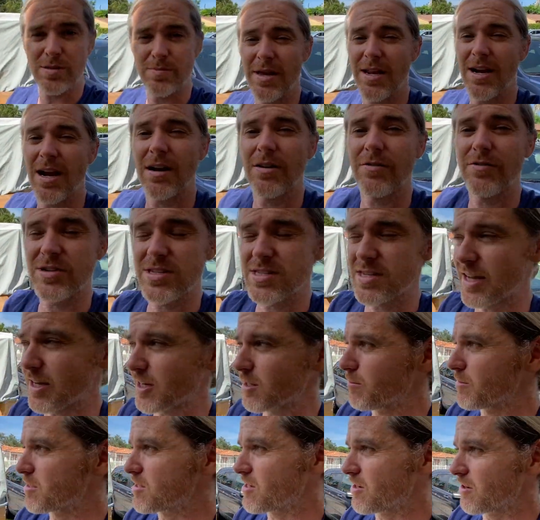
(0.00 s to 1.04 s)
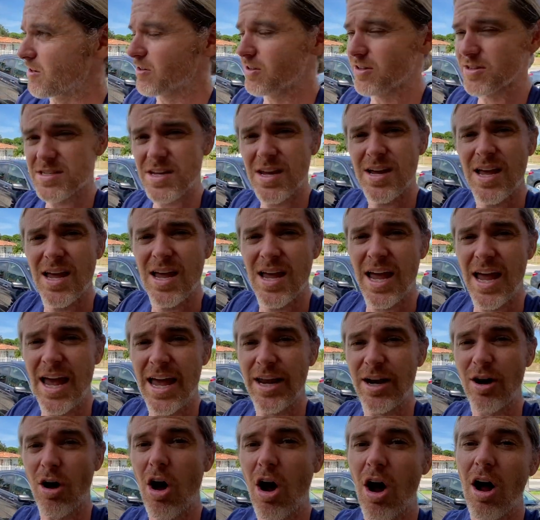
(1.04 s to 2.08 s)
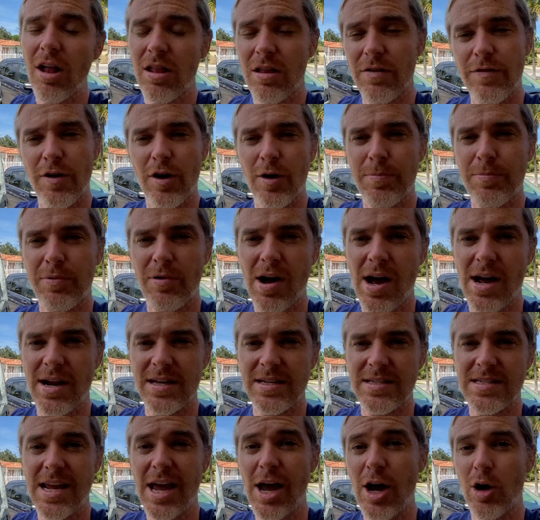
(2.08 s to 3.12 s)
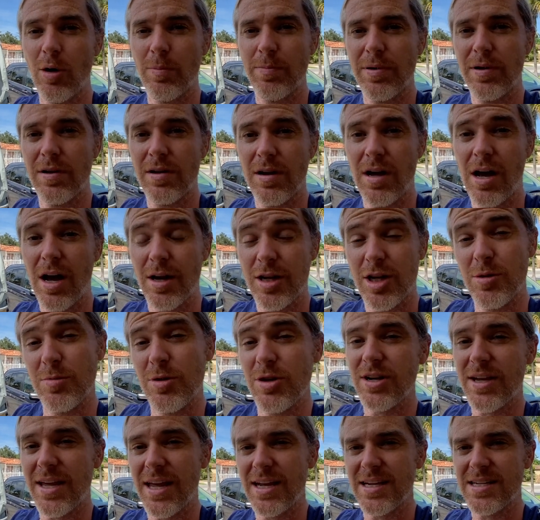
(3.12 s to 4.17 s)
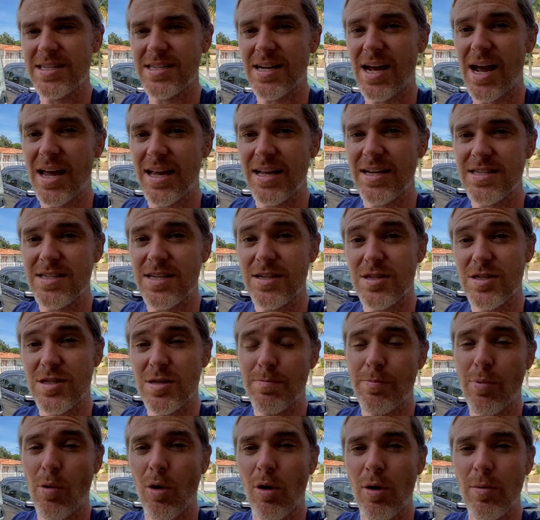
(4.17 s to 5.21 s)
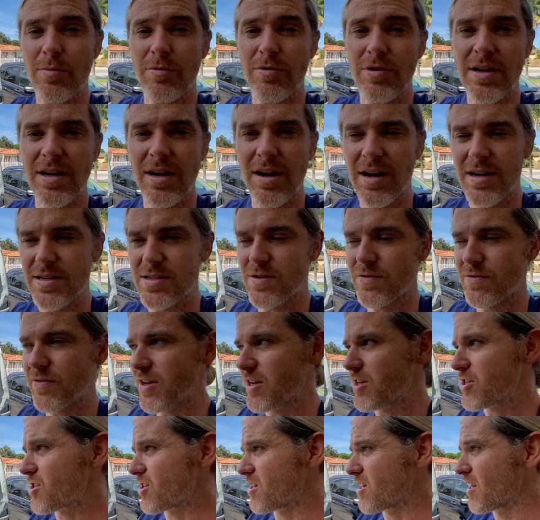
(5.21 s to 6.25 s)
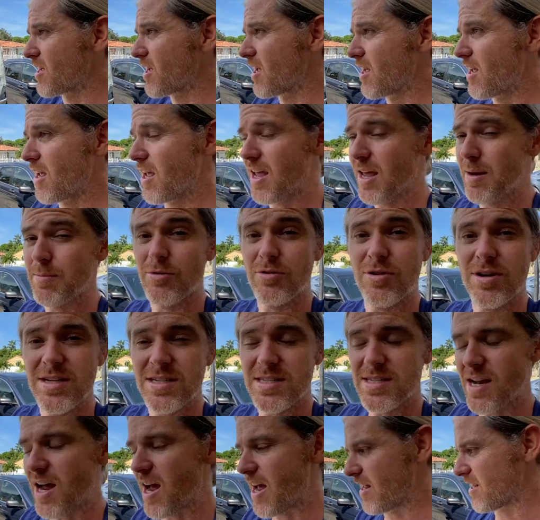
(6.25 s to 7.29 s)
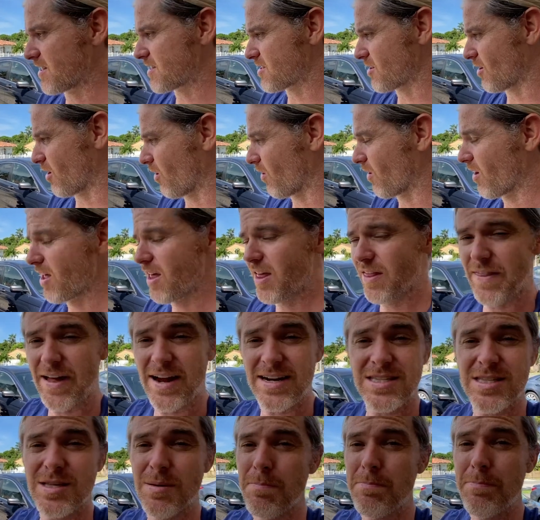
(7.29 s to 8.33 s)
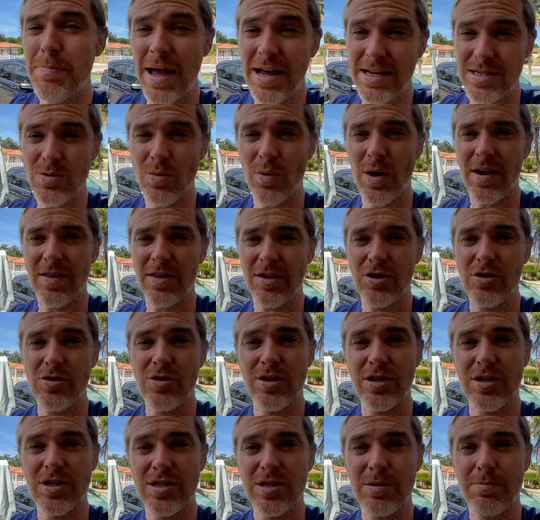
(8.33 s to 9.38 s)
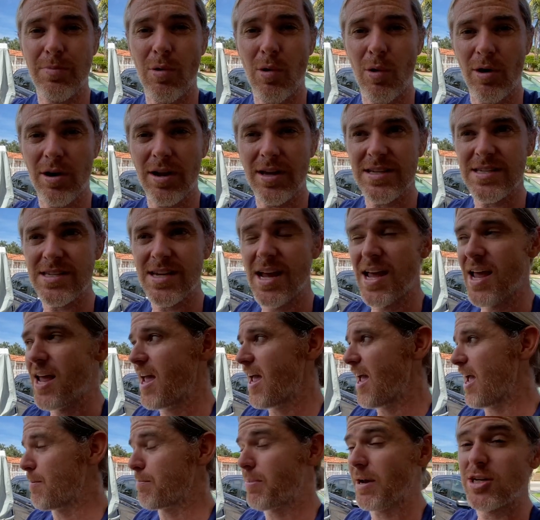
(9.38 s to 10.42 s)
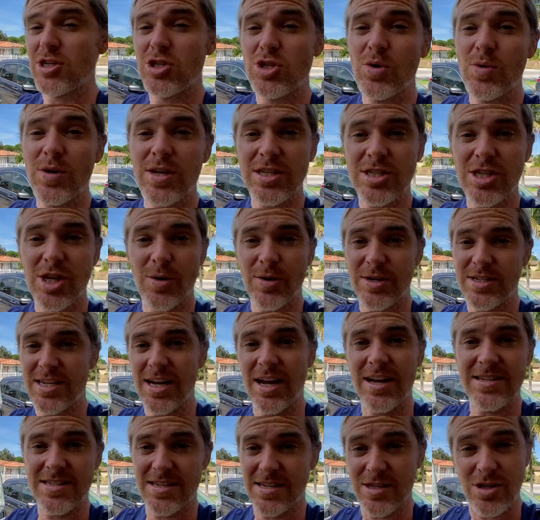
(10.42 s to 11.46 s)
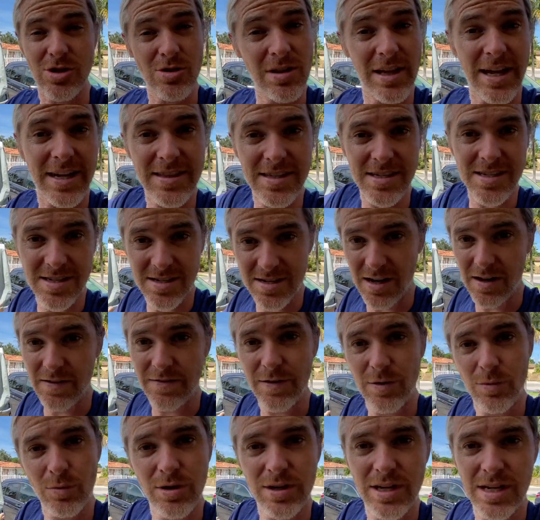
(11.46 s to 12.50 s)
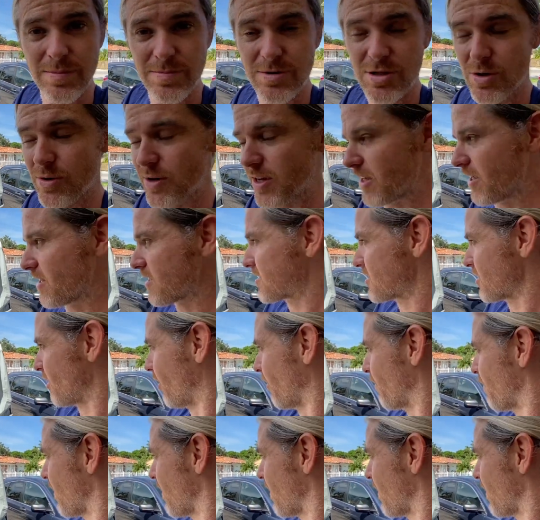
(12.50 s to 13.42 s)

made out of recycled materials, and all of our products help communicate science and support marine conservation and marine science. So that's the best way that you can support us. And by doing so, it tells us you like this stuff and we'll keep doing it. So